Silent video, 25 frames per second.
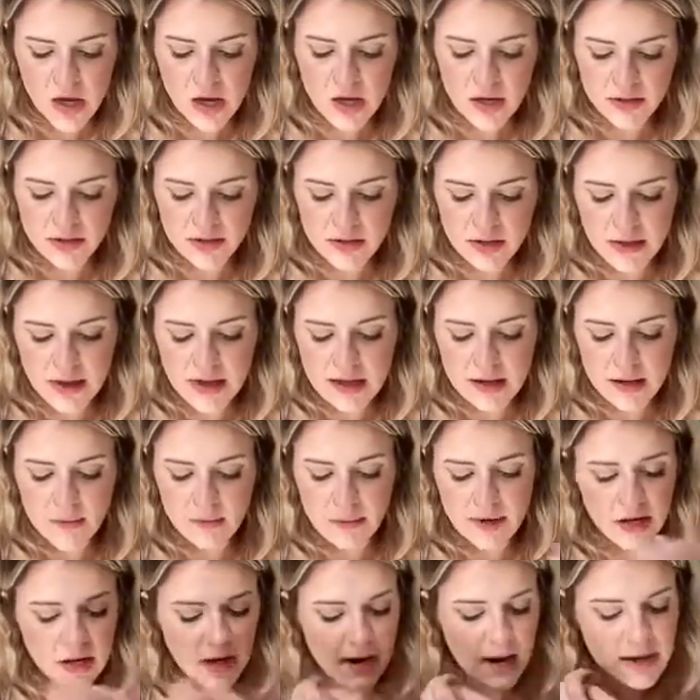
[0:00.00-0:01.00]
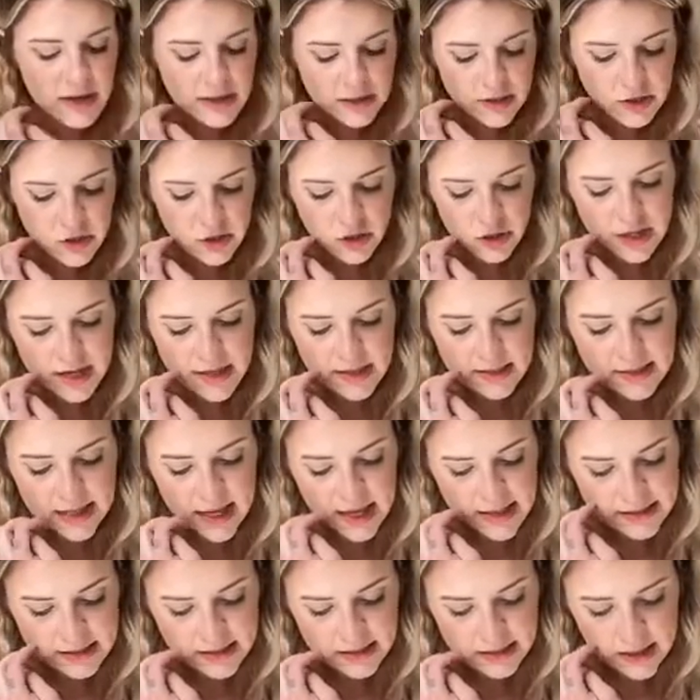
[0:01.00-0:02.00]
So then periodic strand
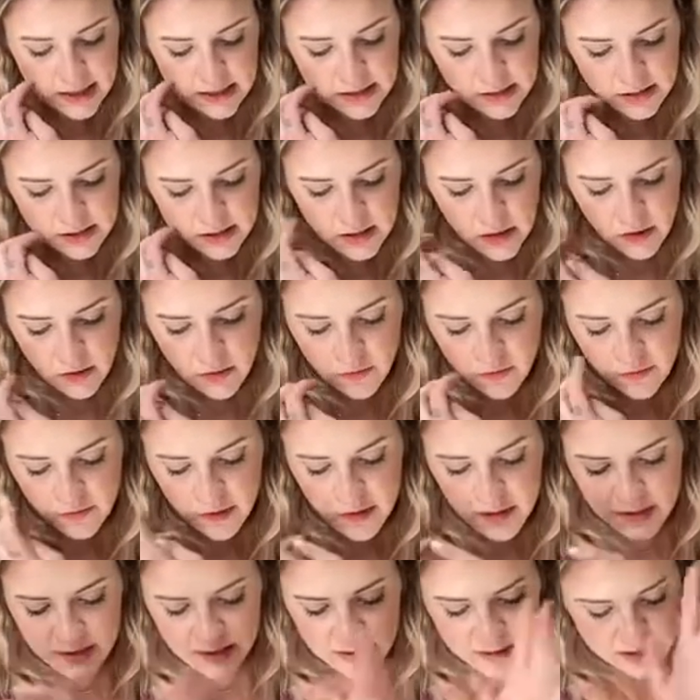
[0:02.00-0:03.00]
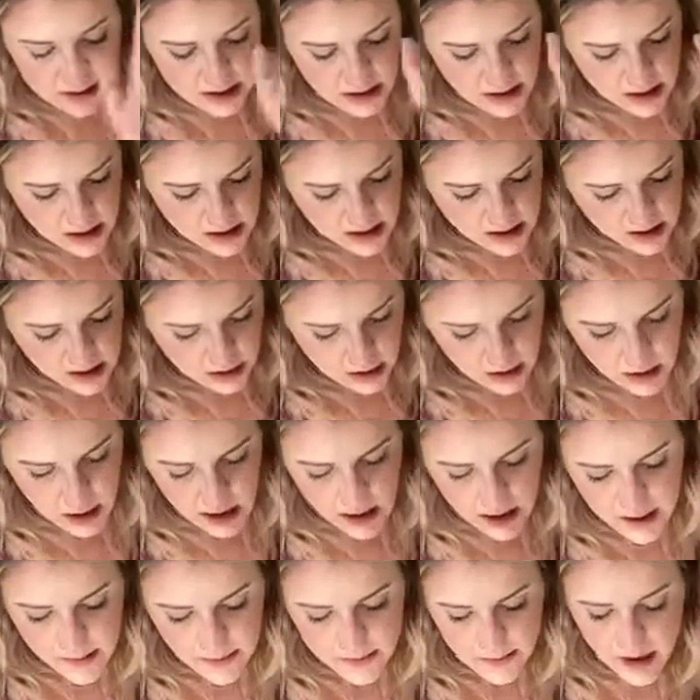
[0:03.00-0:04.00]
testing. So first,
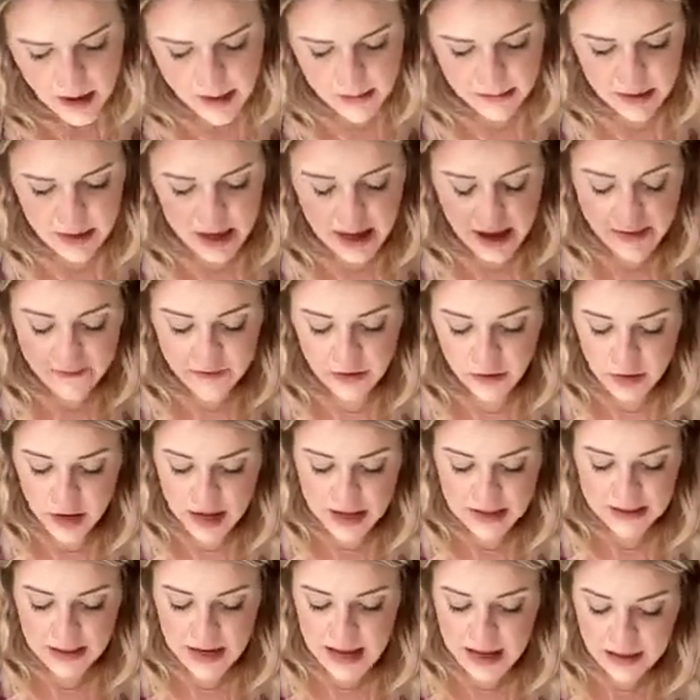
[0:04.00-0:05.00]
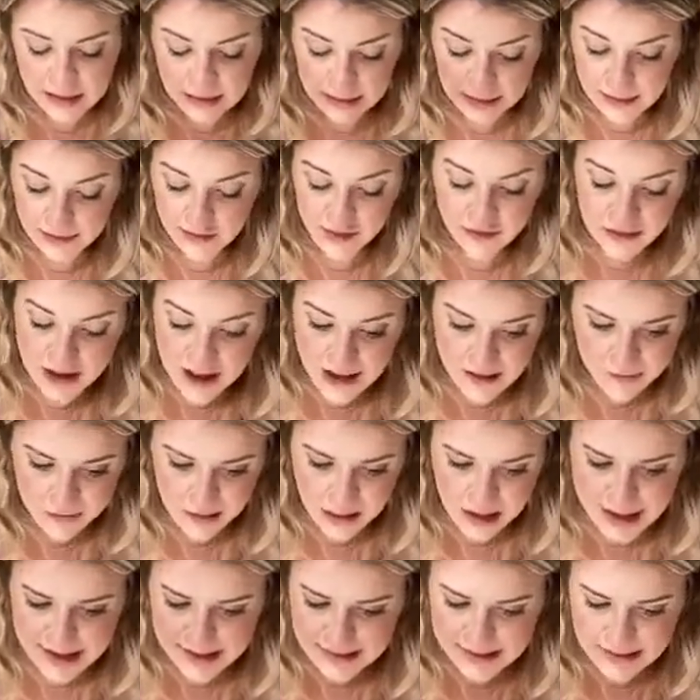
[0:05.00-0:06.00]
I'm gonna have you guys highlight 5
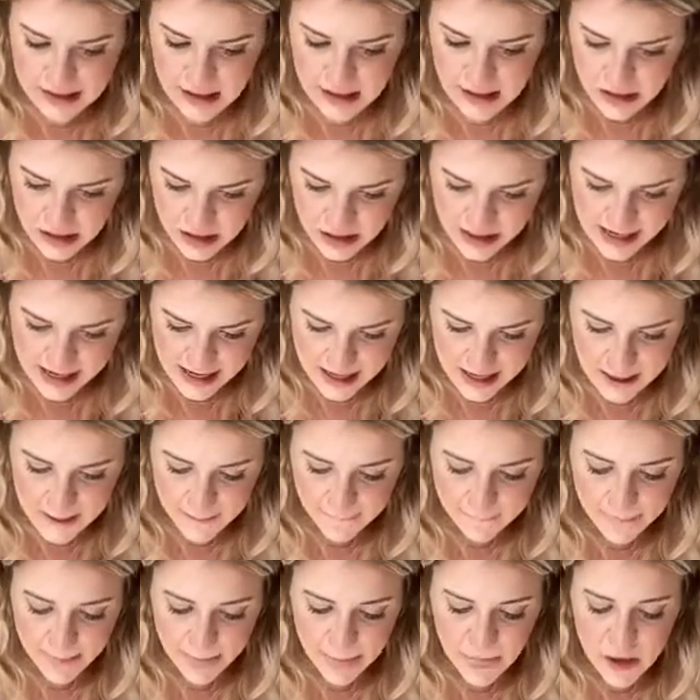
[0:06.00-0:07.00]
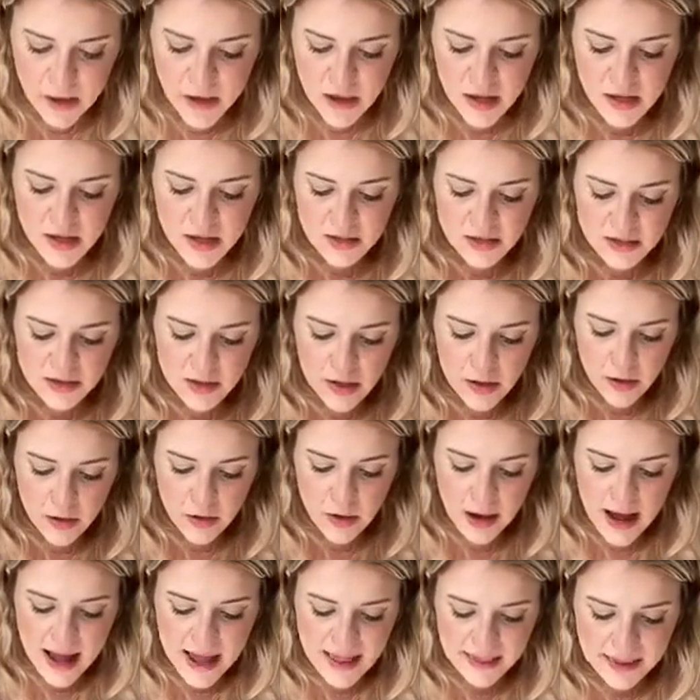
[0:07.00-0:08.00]
lines under here. So
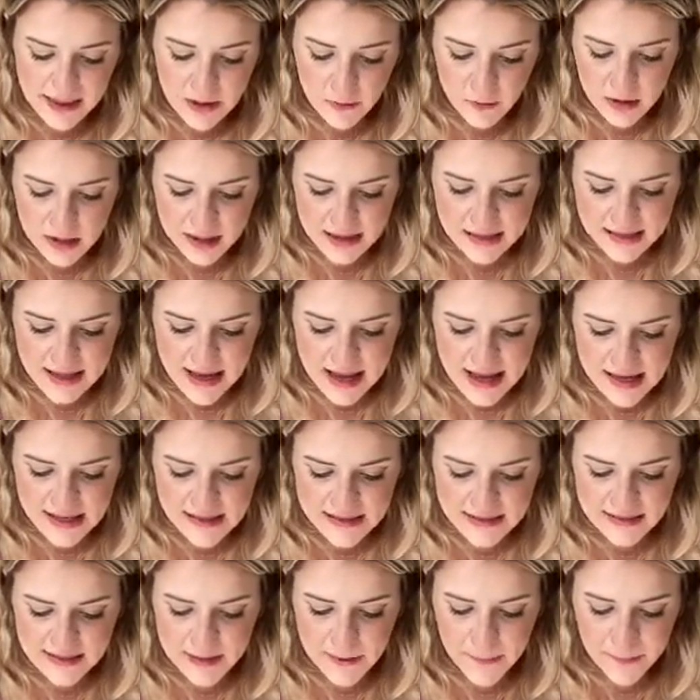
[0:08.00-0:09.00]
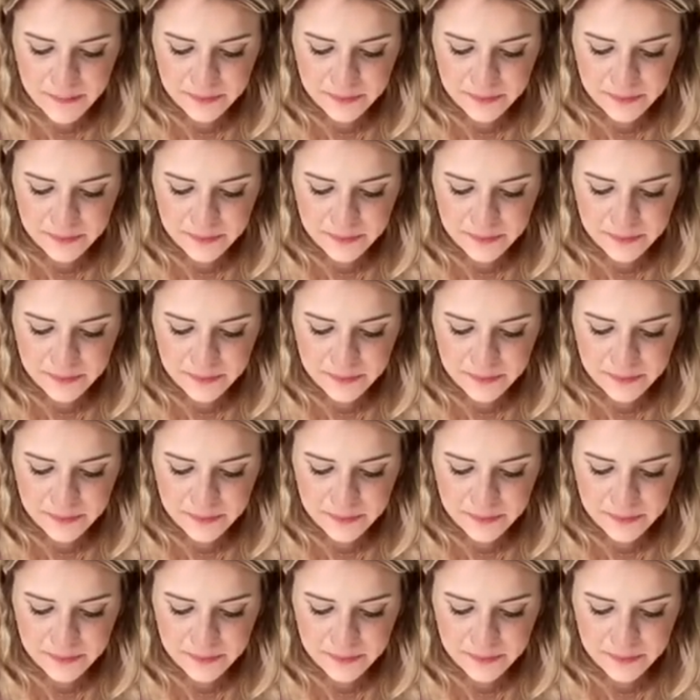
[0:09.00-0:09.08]
highlight where it says,